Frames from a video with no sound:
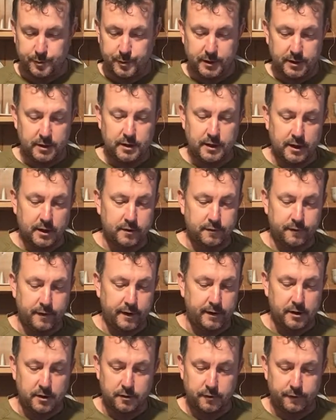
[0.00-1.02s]
But yeah, it's
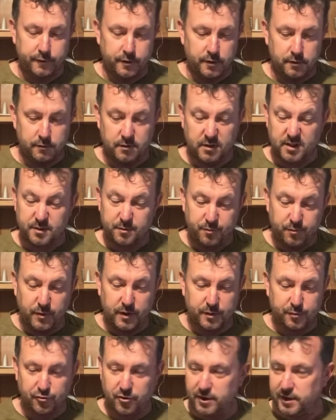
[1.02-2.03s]
very good for you, and
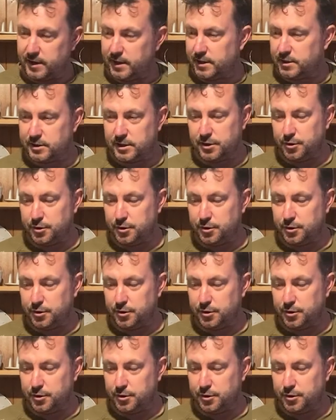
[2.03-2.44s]
it's pretty easy.